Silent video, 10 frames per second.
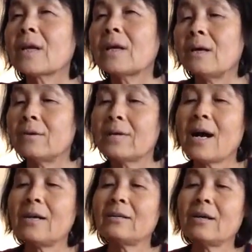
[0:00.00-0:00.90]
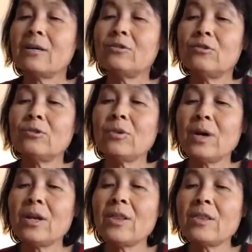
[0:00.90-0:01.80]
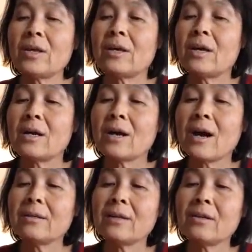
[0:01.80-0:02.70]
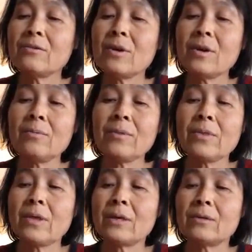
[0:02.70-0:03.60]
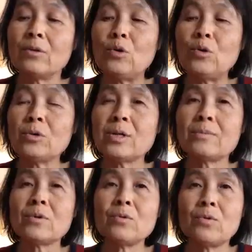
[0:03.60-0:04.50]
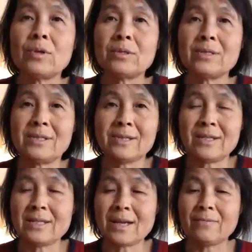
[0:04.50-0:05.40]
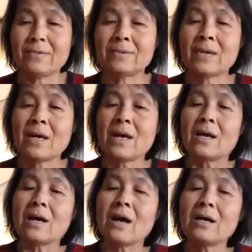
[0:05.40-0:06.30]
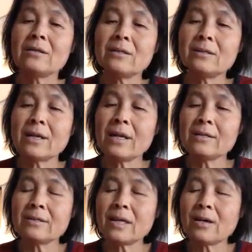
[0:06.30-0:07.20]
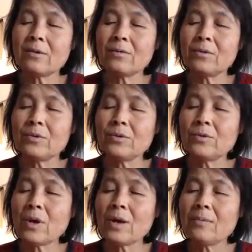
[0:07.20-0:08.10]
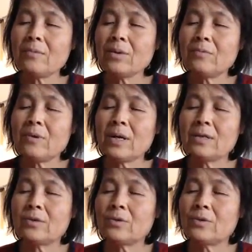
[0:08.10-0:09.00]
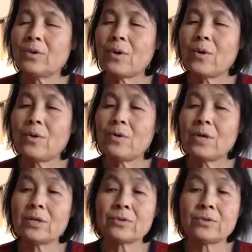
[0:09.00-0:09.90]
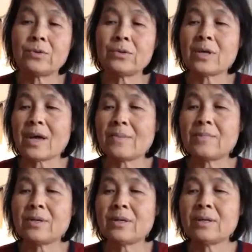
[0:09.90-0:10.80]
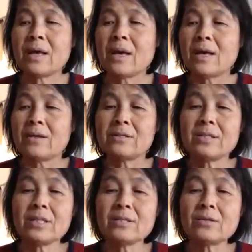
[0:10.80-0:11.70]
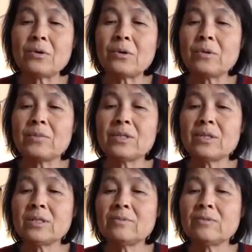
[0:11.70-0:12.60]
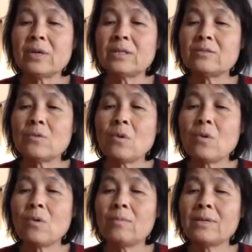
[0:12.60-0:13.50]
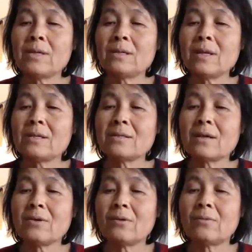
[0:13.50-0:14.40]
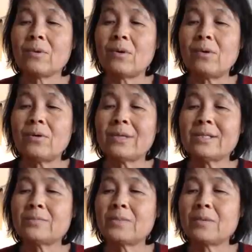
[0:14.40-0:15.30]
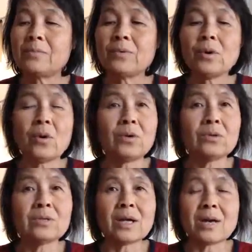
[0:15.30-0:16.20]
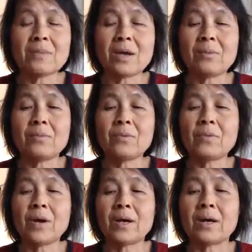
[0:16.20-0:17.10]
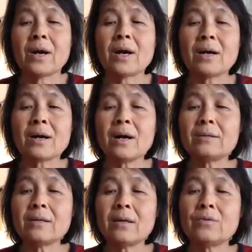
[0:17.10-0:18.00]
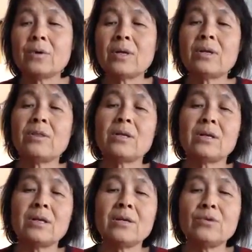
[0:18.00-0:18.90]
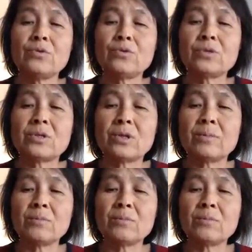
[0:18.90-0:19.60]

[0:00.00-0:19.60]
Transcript: oh, God can do anything. God can do everything. Luke chapter 1, 37. God takes care of you every place you go school, camping, the seashore, visiting friends, home. He takes care of all his people all the time, everywhere. God can do anything. He used the